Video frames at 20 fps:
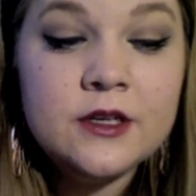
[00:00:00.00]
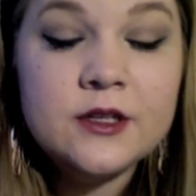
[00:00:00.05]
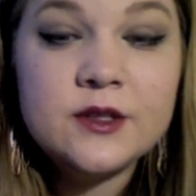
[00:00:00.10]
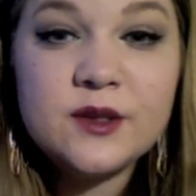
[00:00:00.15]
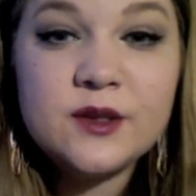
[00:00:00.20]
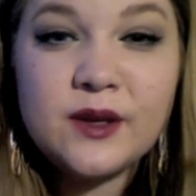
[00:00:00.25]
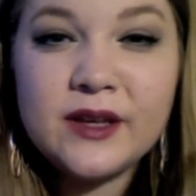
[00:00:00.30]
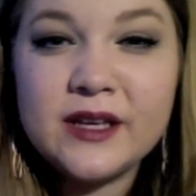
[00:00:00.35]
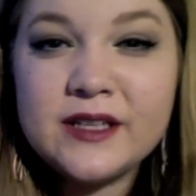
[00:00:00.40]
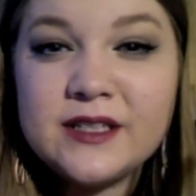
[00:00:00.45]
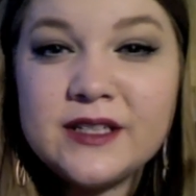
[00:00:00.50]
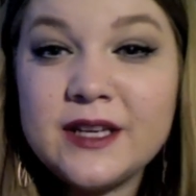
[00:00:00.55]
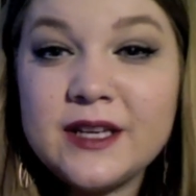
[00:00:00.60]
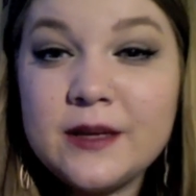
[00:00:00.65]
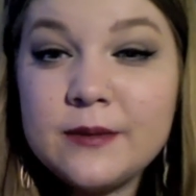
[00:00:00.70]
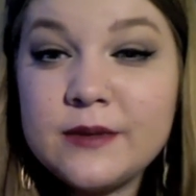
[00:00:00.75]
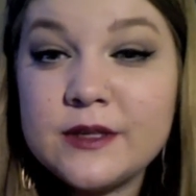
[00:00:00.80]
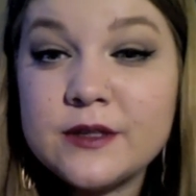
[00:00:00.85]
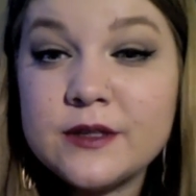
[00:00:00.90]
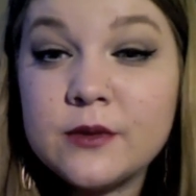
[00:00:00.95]
So I like to
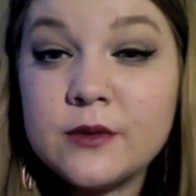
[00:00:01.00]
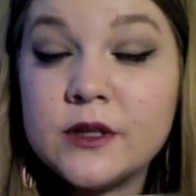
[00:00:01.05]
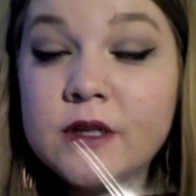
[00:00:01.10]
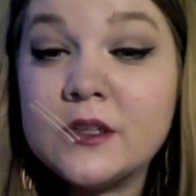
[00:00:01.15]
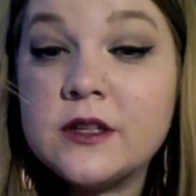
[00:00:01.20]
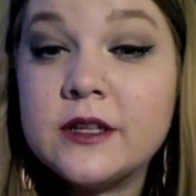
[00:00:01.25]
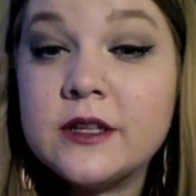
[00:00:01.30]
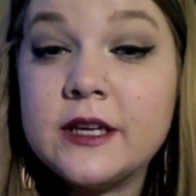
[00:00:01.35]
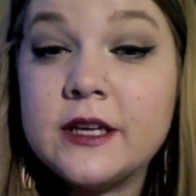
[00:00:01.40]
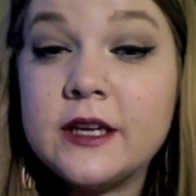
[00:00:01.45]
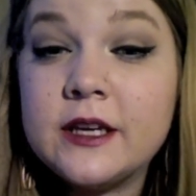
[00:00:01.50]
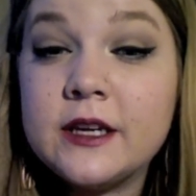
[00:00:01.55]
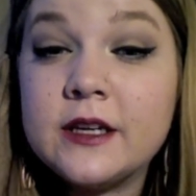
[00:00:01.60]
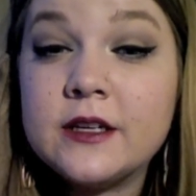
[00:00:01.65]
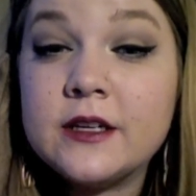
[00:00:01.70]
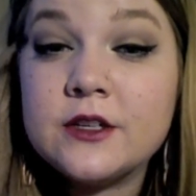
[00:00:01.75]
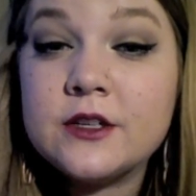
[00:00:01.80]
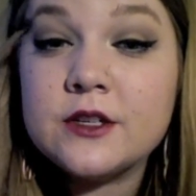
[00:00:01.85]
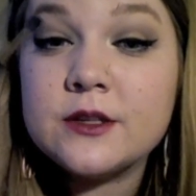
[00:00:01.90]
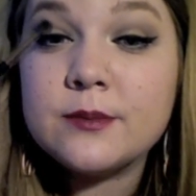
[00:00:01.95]
keep this one clean
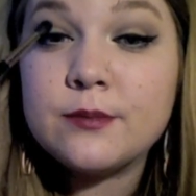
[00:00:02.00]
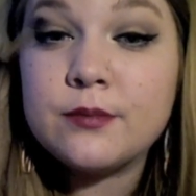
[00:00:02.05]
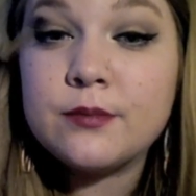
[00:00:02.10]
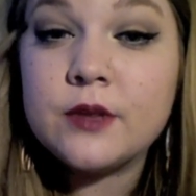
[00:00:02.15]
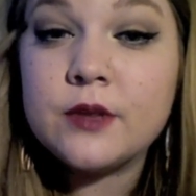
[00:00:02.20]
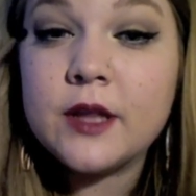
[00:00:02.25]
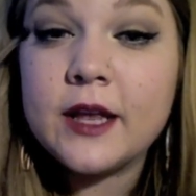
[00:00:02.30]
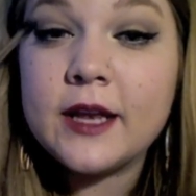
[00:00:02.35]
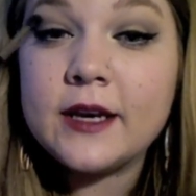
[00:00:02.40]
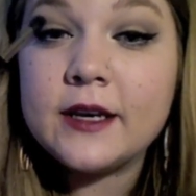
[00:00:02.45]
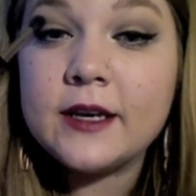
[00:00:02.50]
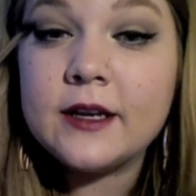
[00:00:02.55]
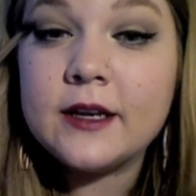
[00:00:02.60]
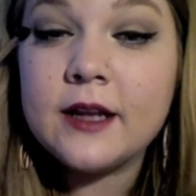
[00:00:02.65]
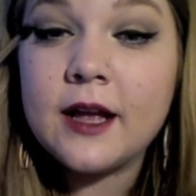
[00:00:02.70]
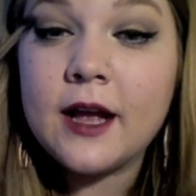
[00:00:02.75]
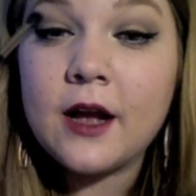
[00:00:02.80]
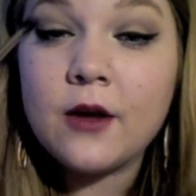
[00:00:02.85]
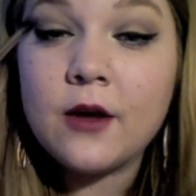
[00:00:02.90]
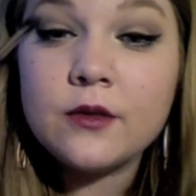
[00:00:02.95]
and just blend it
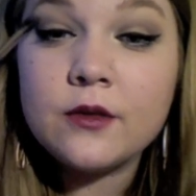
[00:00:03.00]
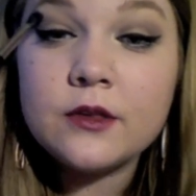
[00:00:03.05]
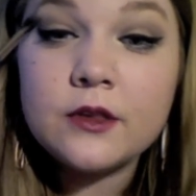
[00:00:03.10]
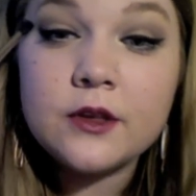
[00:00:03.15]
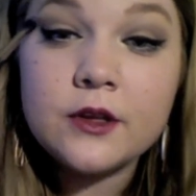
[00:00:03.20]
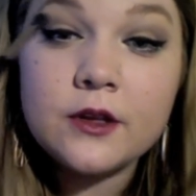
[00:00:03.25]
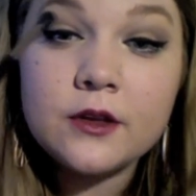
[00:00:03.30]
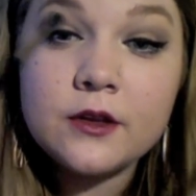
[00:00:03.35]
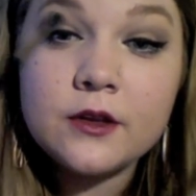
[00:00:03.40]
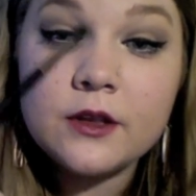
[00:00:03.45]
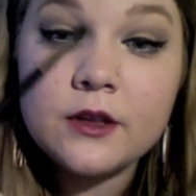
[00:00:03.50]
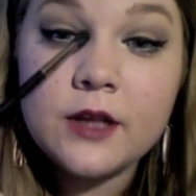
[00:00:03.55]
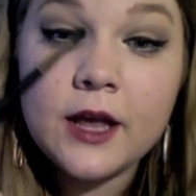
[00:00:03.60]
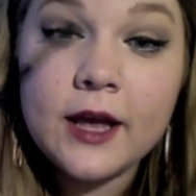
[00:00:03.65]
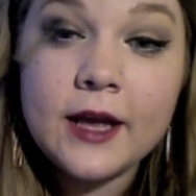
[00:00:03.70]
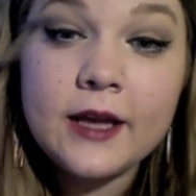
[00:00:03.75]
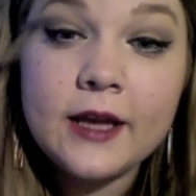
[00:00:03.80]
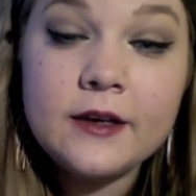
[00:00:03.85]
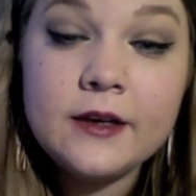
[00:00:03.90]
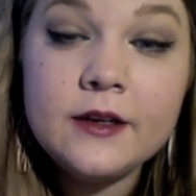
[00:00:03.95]
out the
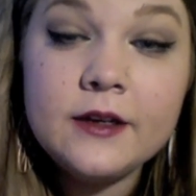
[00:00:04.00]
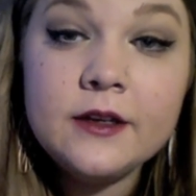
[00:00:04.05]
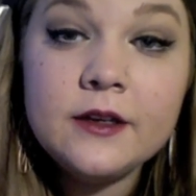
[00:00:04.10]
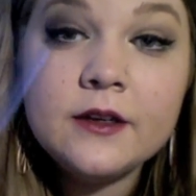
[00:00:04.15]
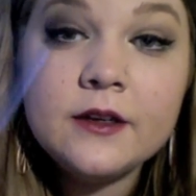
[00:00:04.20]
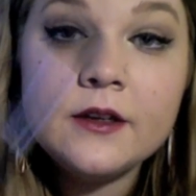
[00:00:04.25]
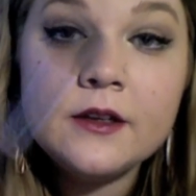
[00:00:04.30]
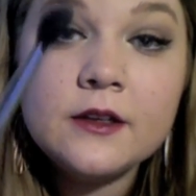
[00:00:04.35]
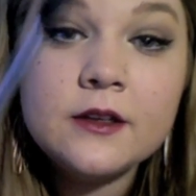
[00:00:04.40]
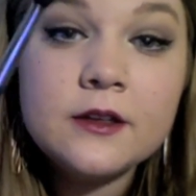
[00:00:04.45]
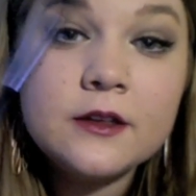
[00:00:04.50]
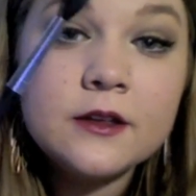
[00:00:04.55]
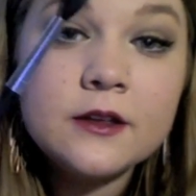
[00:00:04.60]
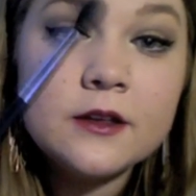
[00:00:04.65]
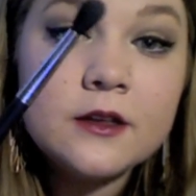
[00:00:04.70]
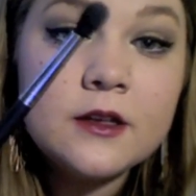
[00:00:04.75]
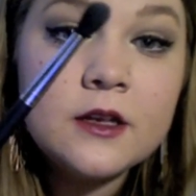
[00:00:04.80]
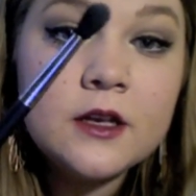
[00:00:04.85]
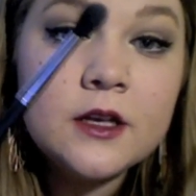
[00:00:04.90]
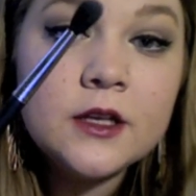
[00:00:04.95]
line.
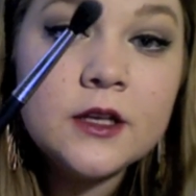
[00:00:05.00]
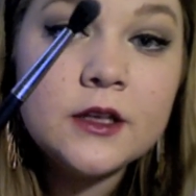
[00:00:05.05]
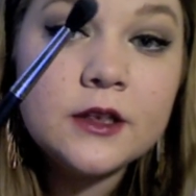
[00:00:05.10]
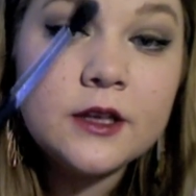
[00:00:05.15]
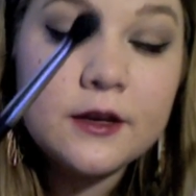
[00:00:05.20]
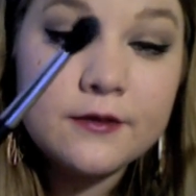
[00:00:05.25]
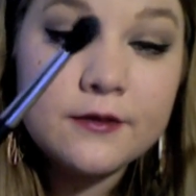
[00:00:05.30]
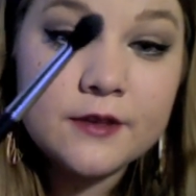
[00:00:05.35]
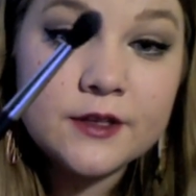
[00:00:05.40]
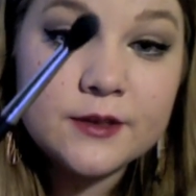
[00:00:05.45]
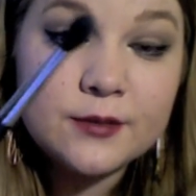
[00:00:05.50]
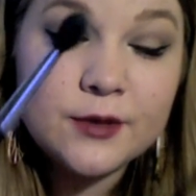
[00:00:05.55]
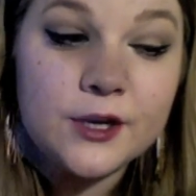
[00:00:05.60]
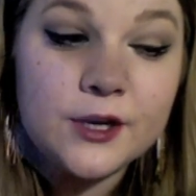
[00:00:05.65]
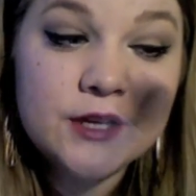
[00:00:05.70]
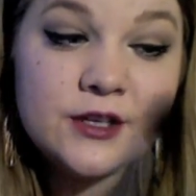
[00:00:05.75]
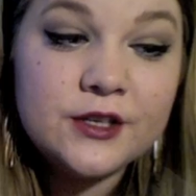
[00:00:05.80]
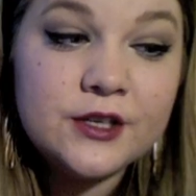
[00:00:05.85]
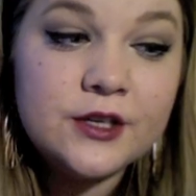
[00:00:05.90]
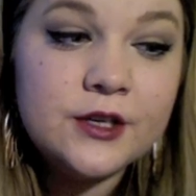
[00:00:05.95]
Love this
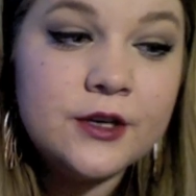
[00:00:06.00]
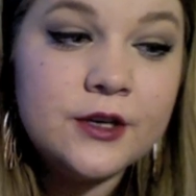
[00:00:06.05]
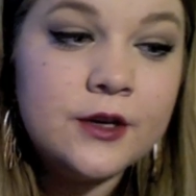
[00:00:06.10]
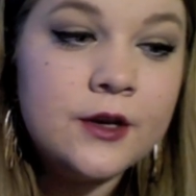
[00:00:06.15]
brush.